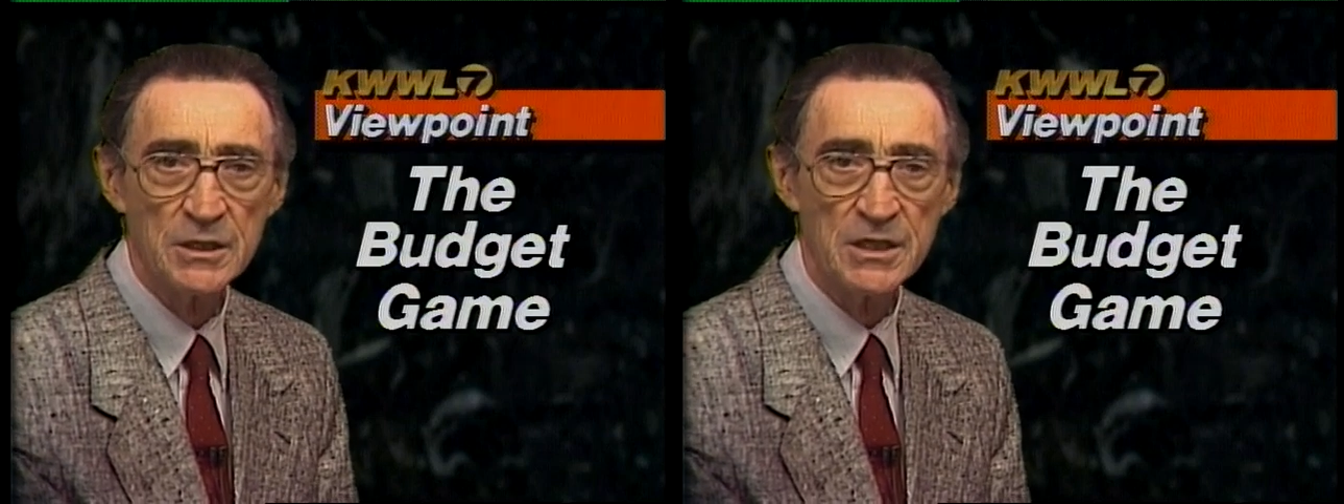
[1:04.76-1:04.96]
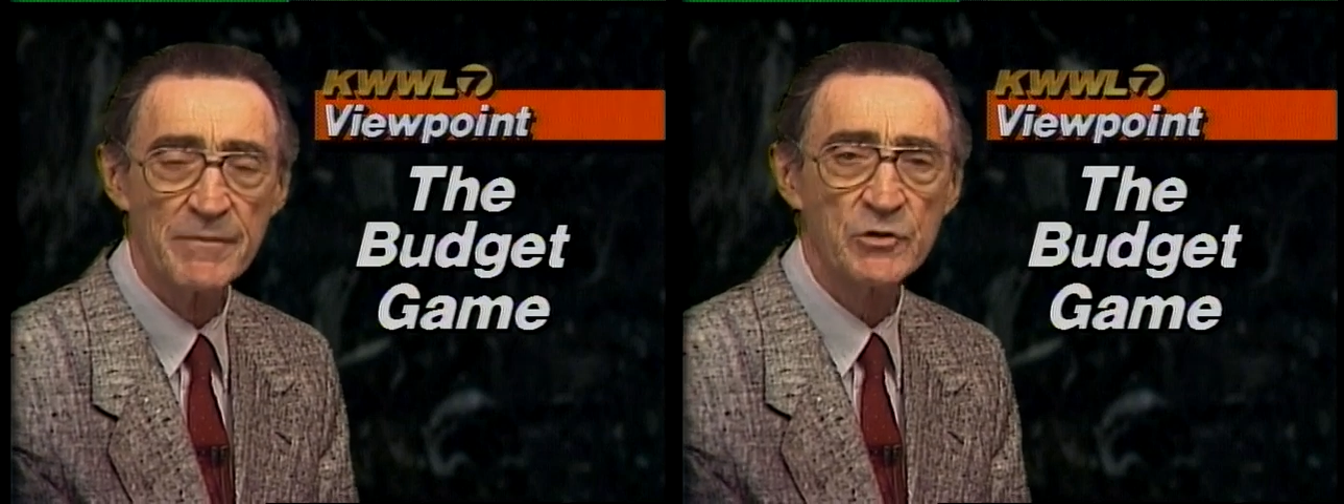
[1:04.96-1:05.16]

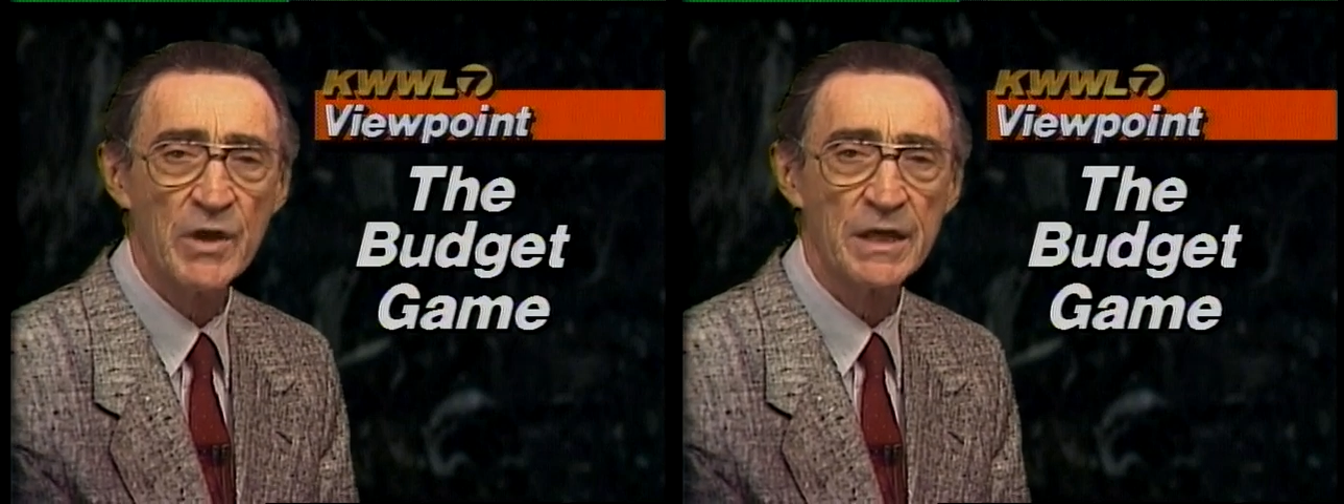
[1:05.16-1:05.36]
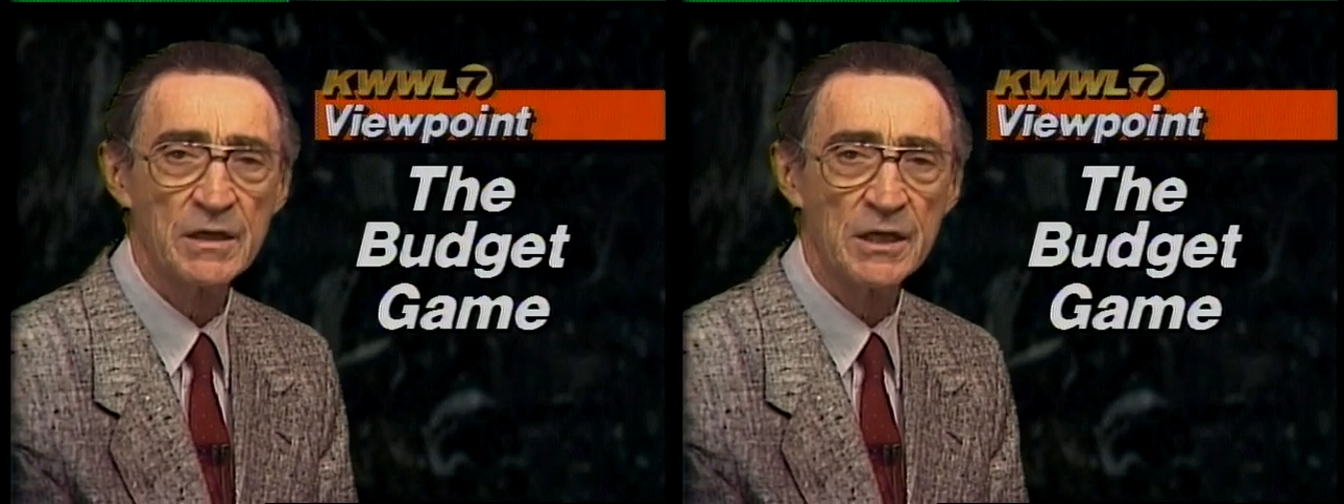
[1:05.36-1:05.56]

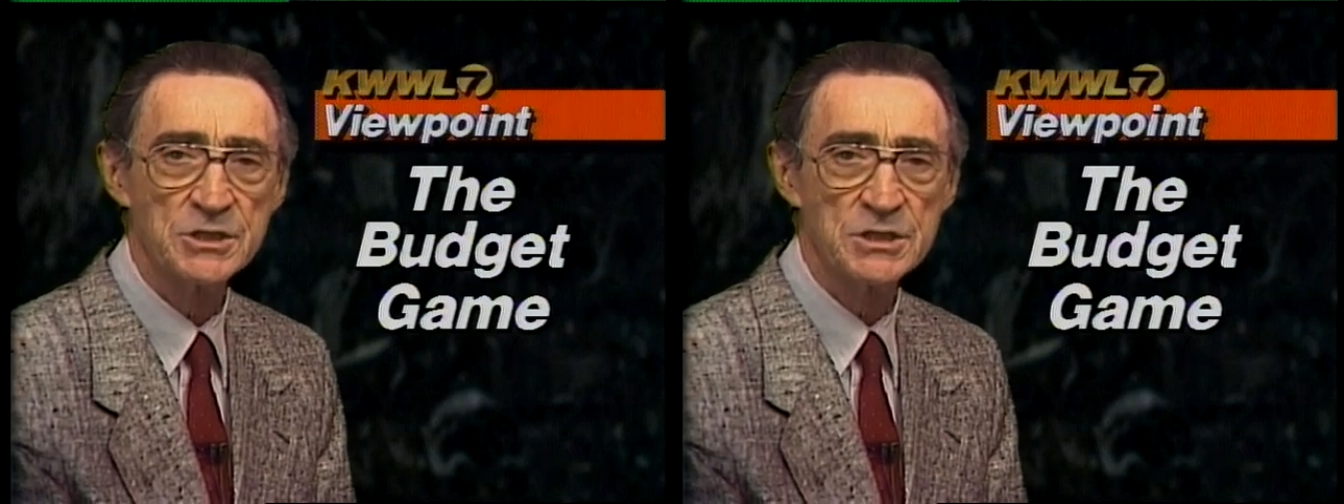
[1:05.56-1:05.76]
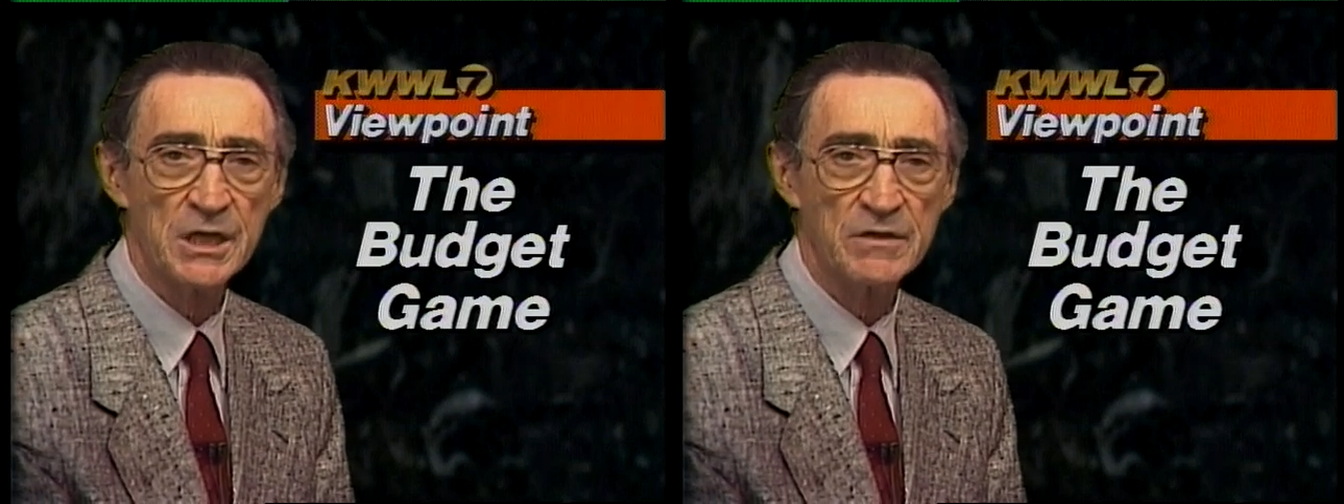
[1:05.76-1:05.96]
Democratic
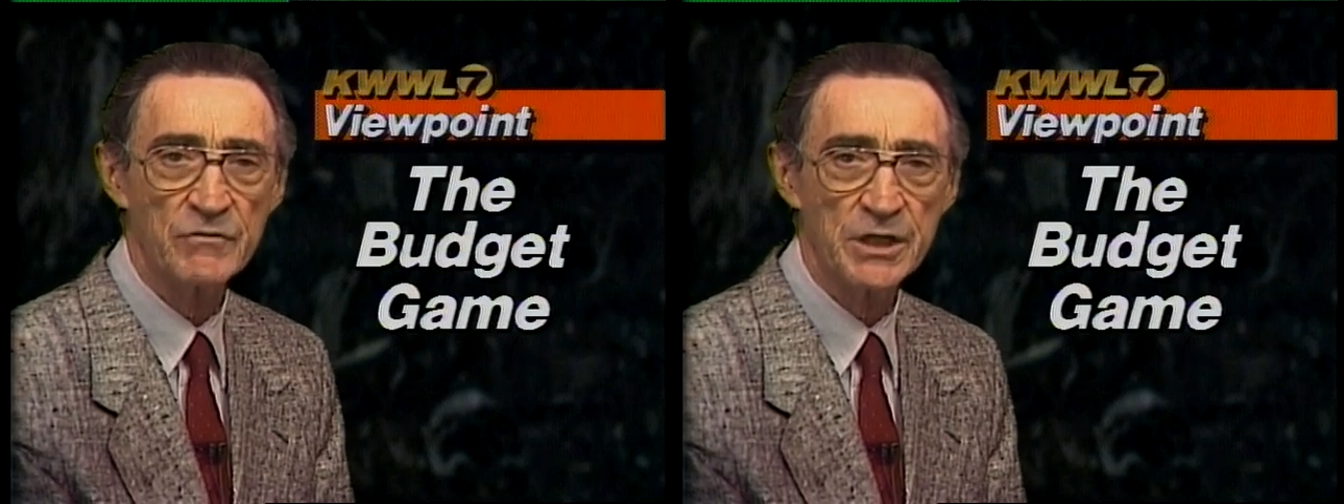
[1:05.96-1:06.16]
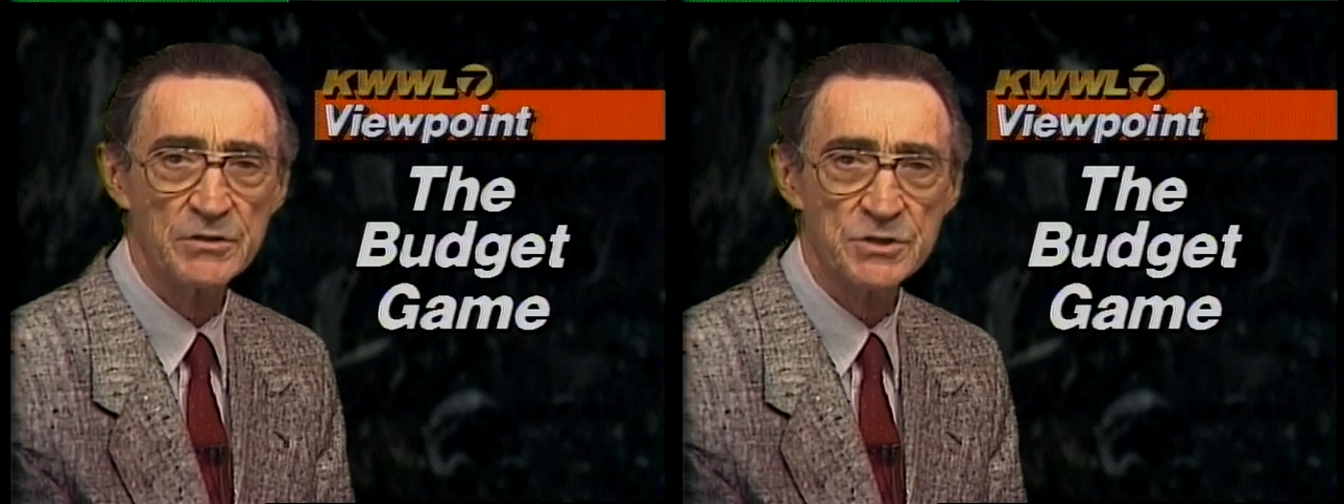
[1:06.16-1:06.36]
legislative
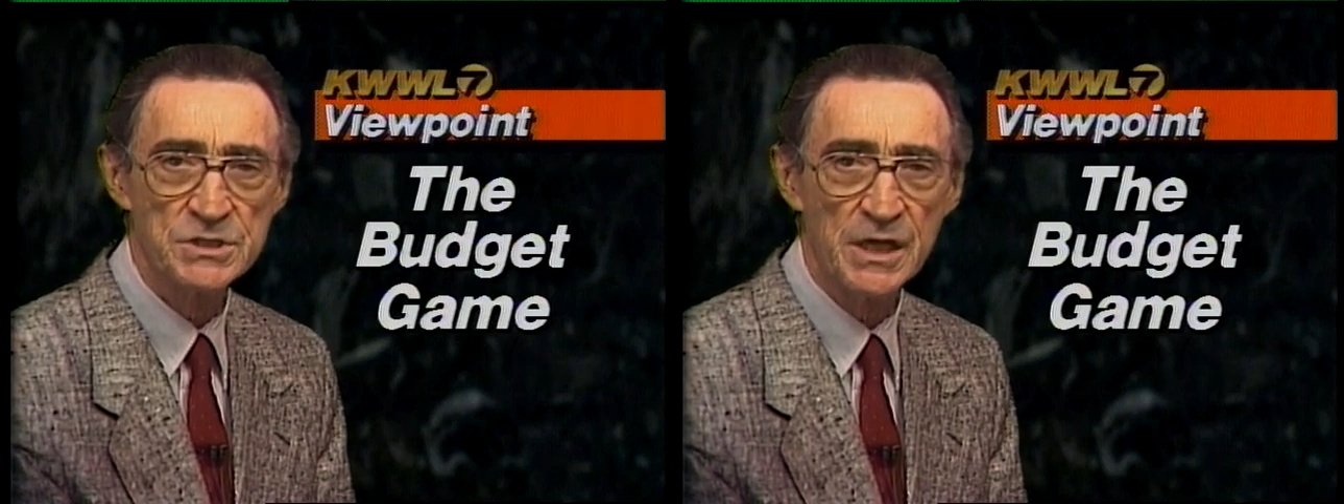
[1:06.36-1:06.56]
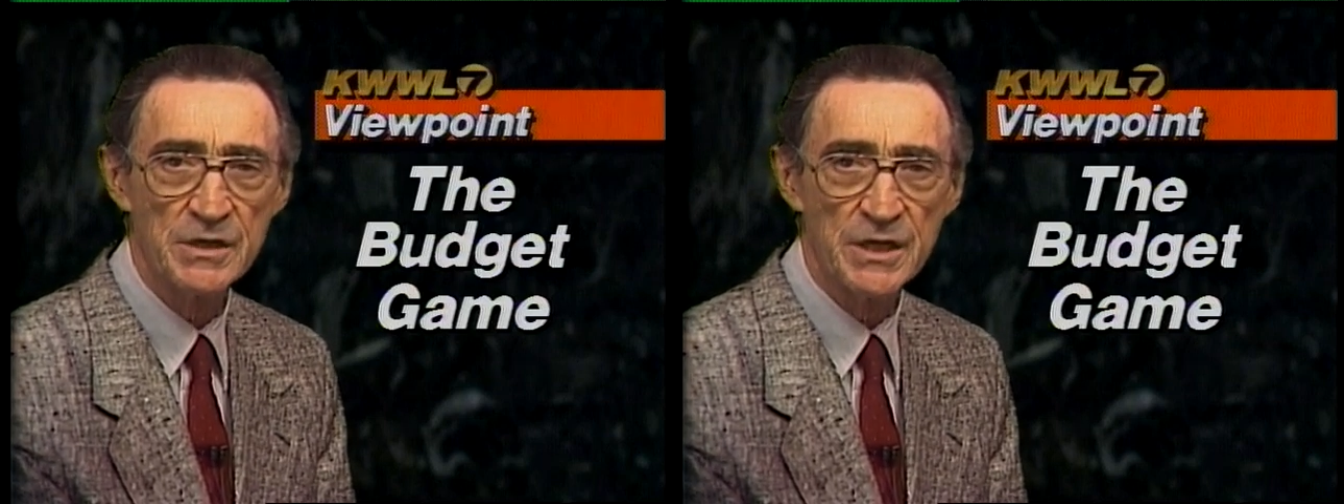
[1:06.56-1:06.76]
leaders
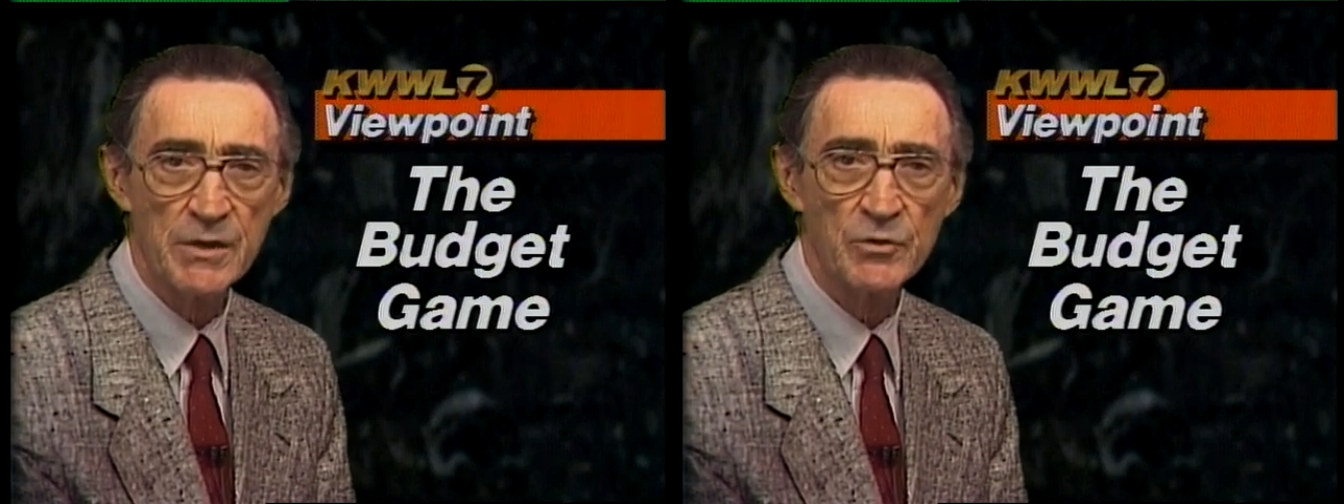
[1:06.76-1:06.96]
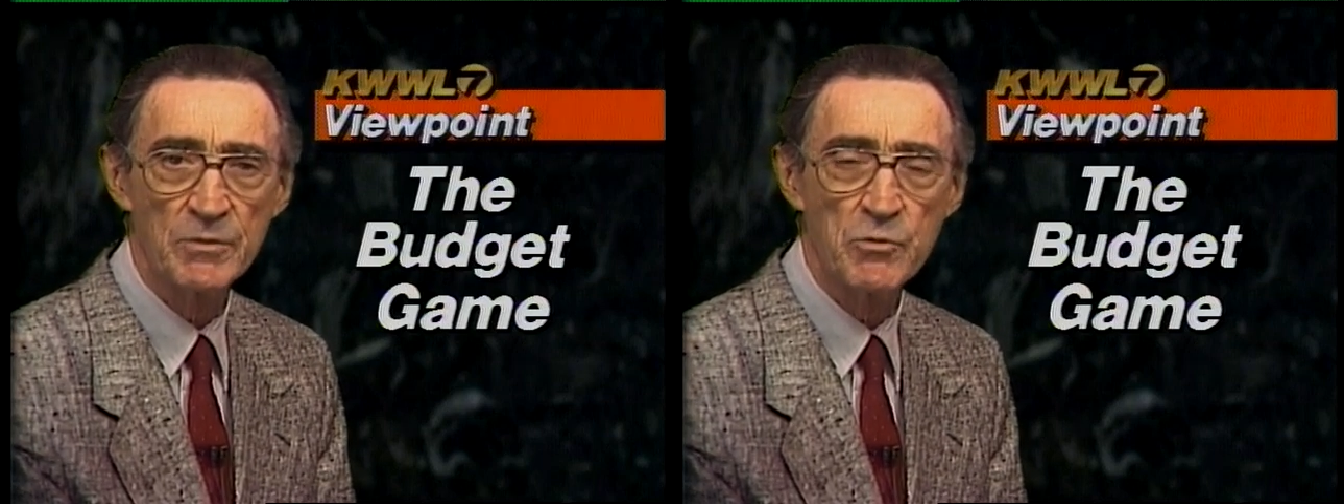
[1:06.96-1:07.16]
say they will